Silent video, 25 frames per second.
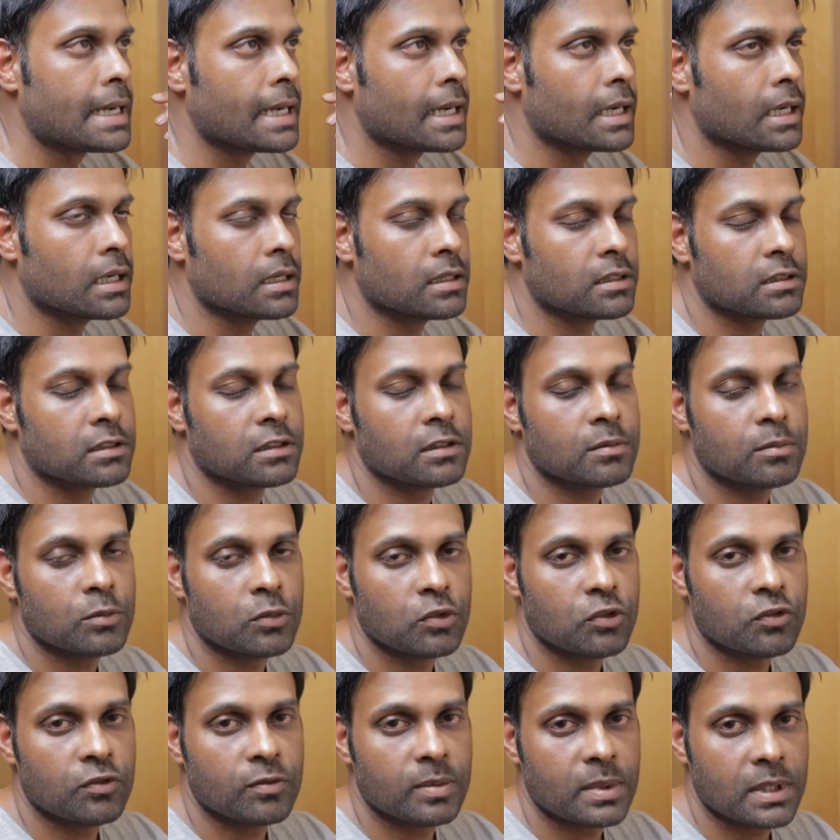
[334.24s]
is the
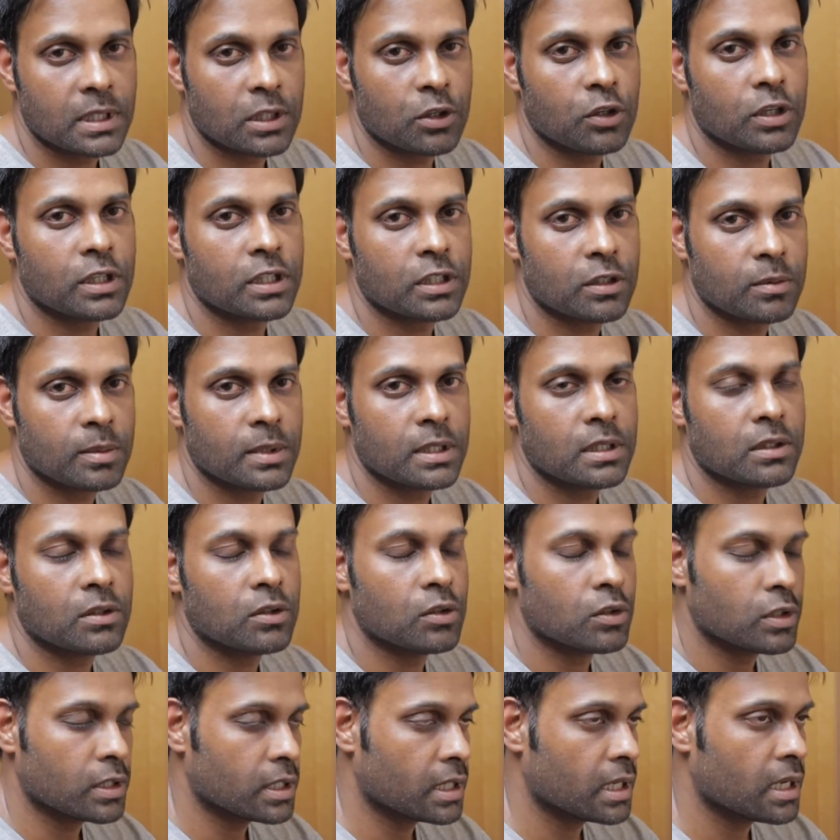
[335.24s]
movement going to be
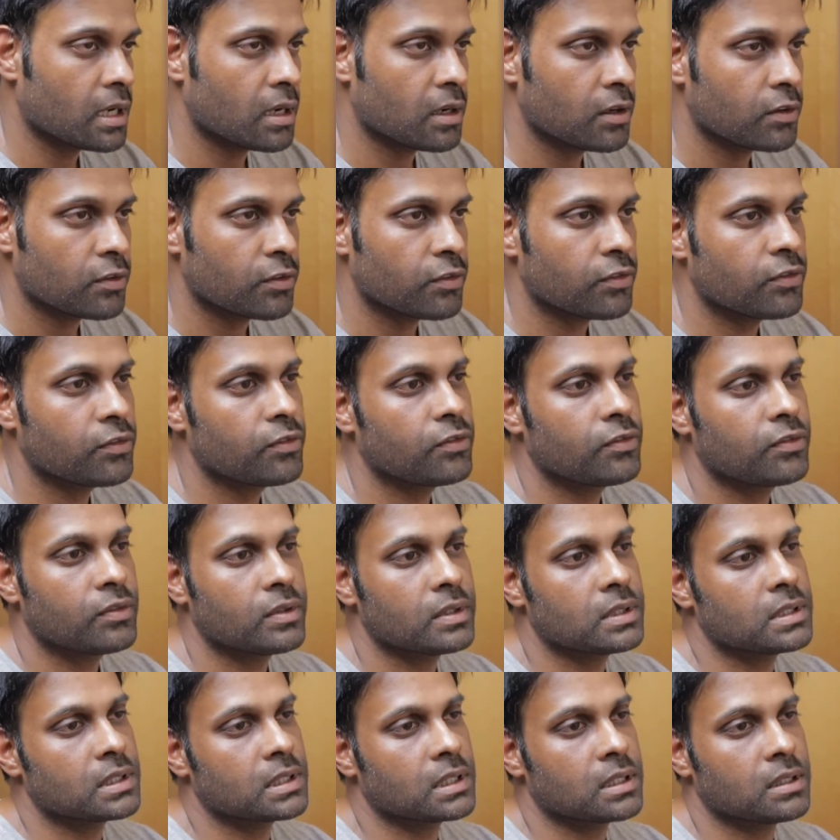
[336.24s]
good enough?
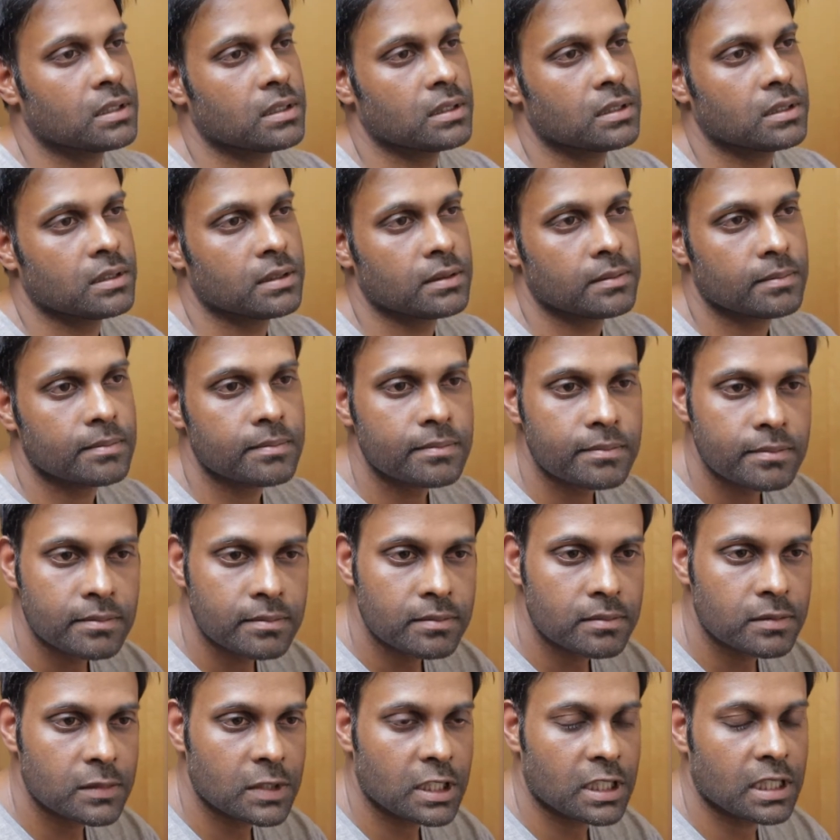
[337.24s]
Is it gonna
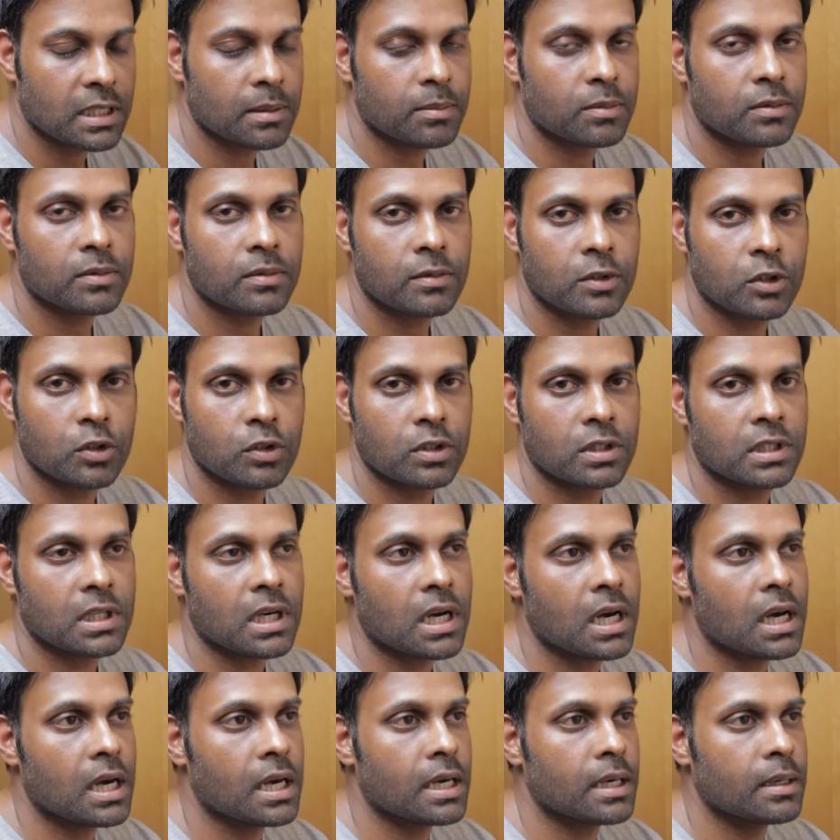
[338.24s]
keep good
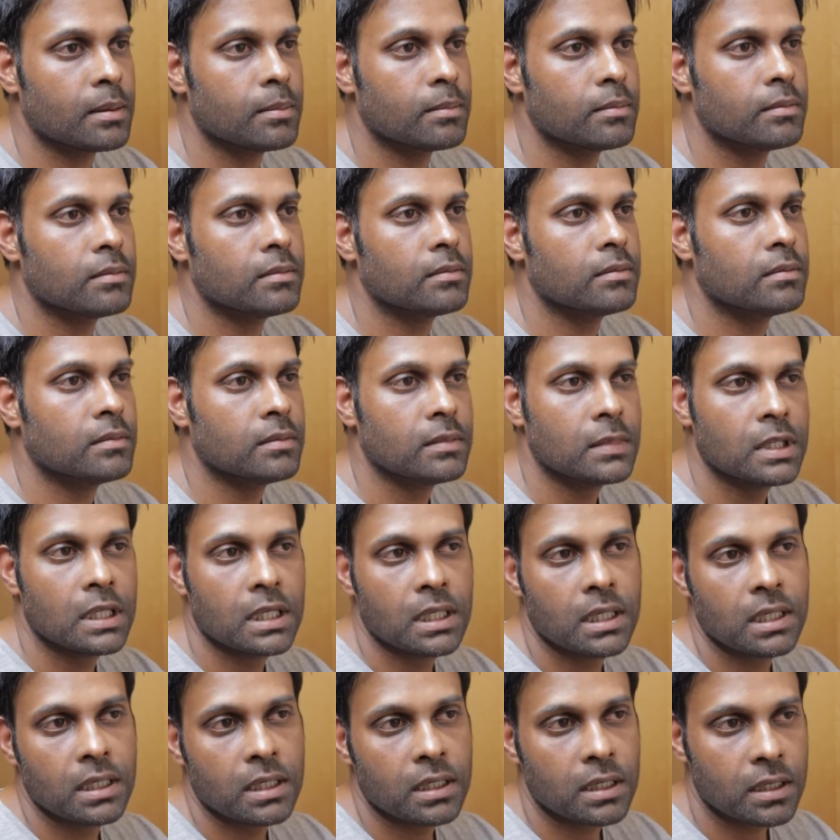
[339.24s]
time,
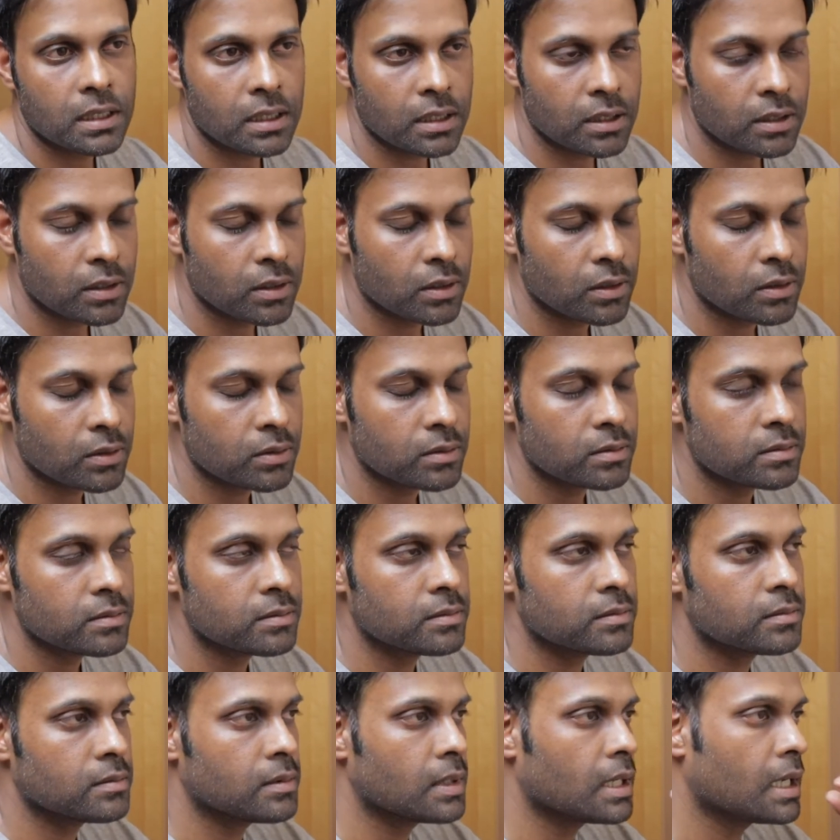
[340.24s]
you know?
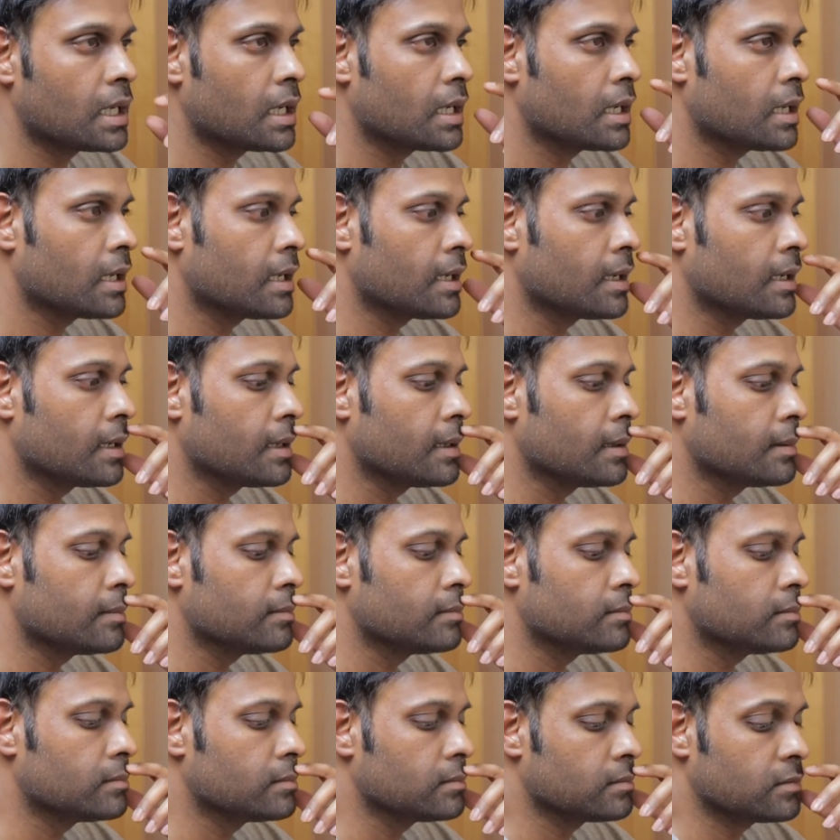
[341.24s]

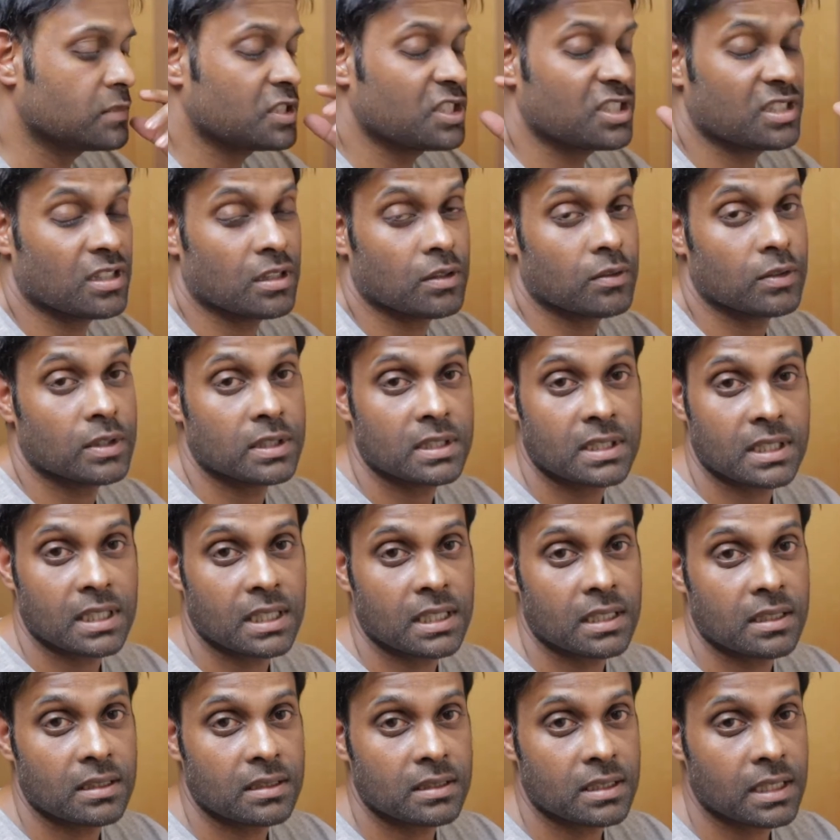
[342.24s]

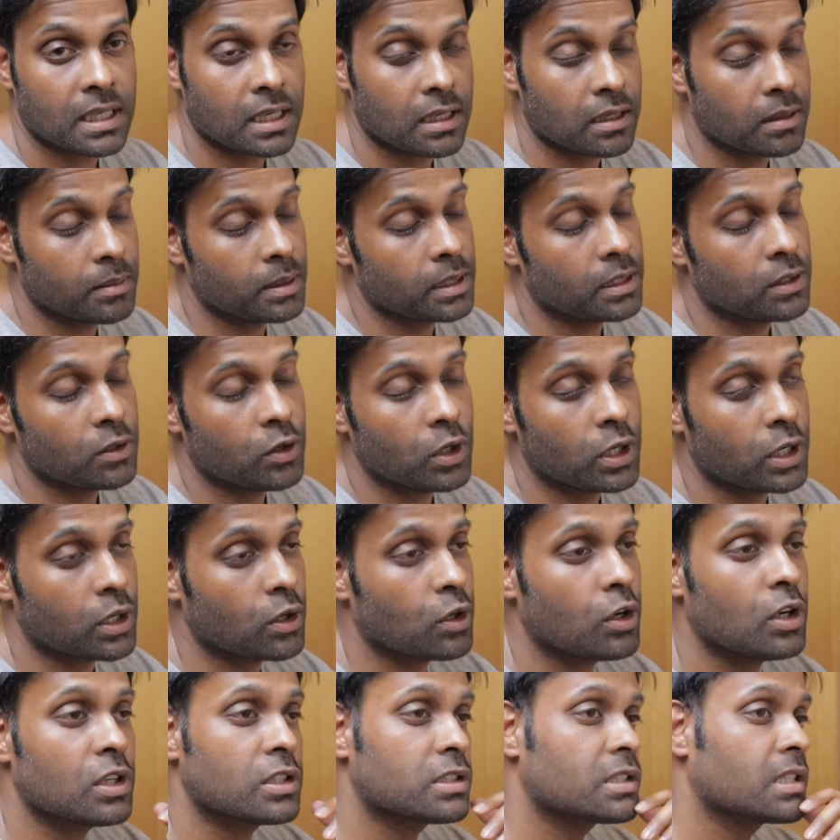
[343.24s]
Servicing, is that gonna be quite
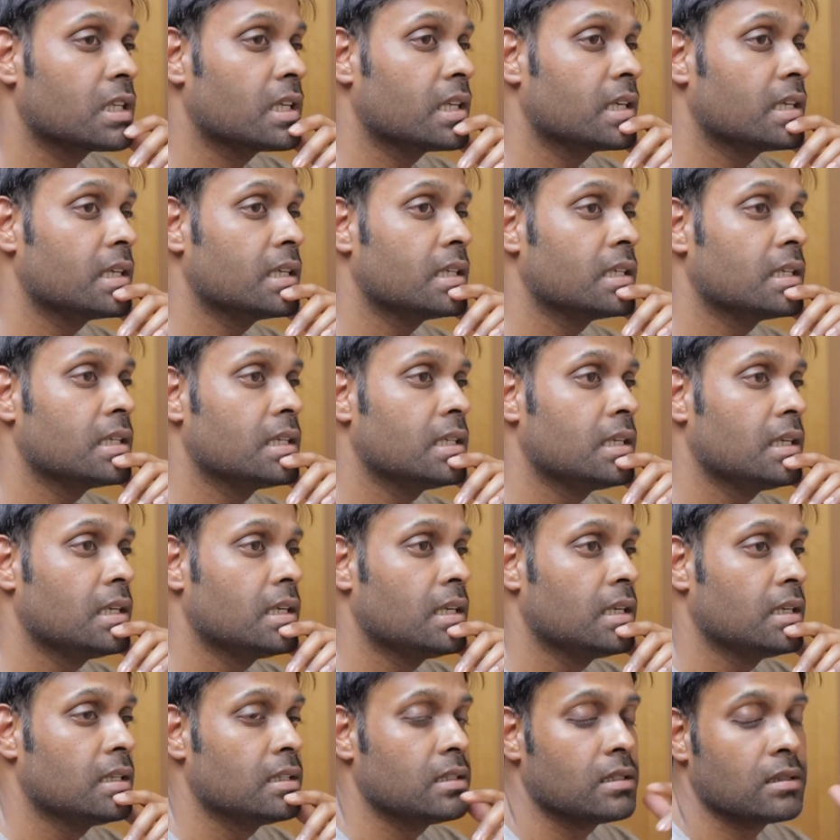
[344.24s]
costly?
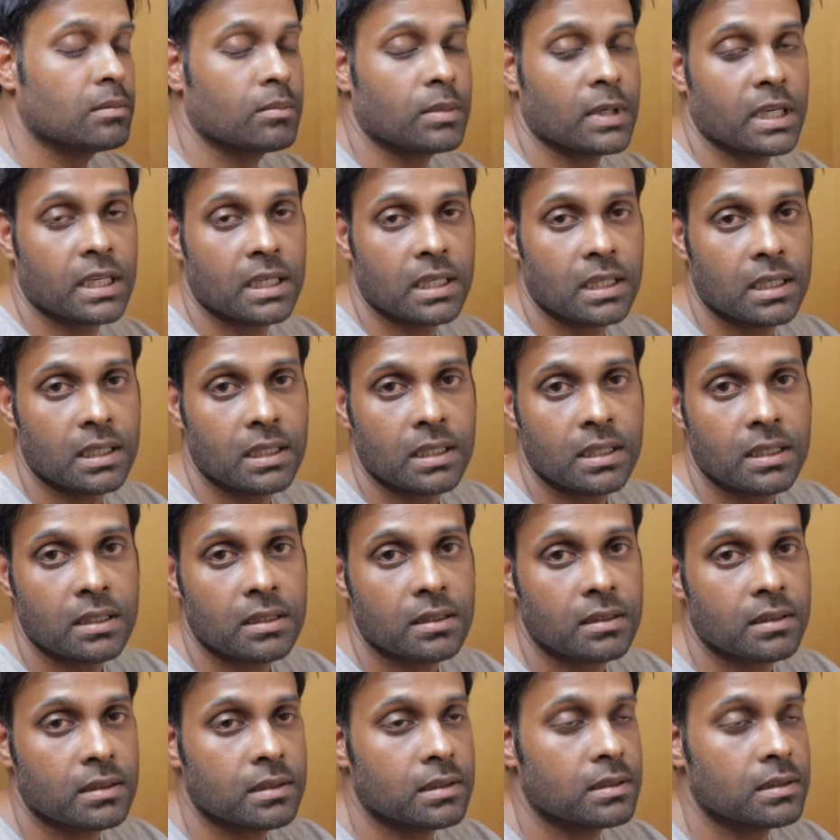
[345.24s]
There are many